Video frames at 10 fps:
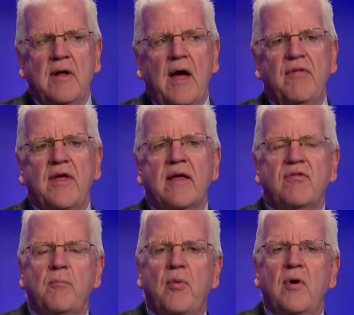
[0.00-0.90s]
I think it's
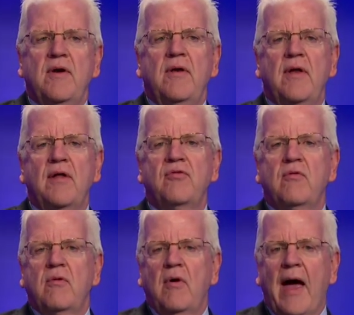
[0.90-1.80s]
important that
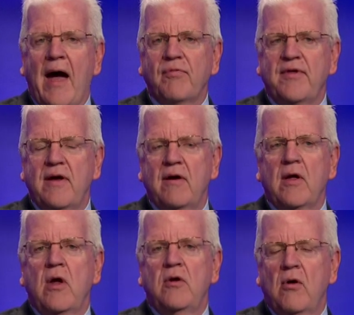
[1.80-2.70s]
you're out there,
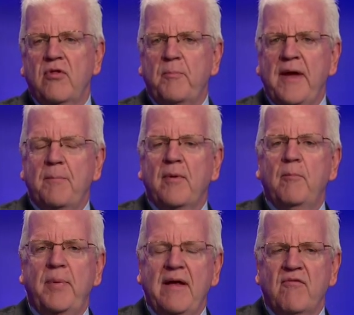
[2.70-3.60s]
know the people,
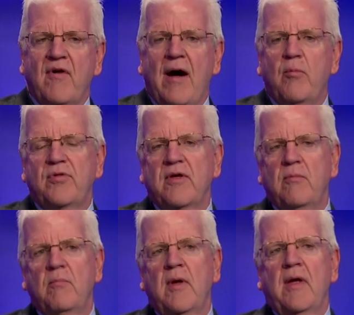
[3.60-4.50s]
be involved with
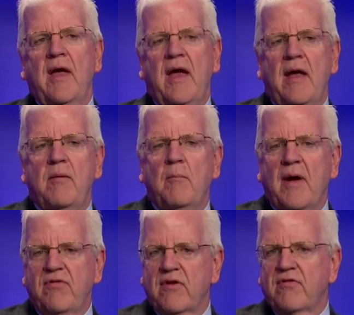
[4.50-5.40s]
them, and my
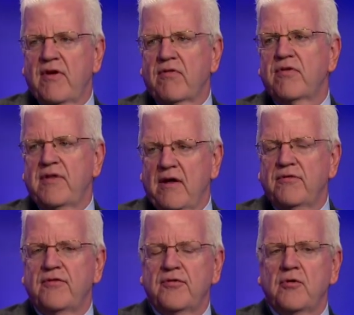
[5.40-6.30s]
success tells
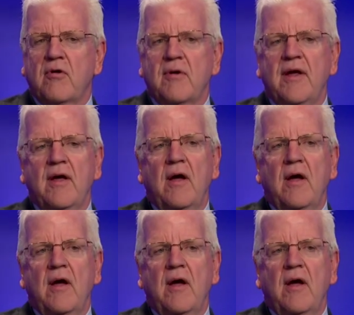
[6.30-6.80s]
a story.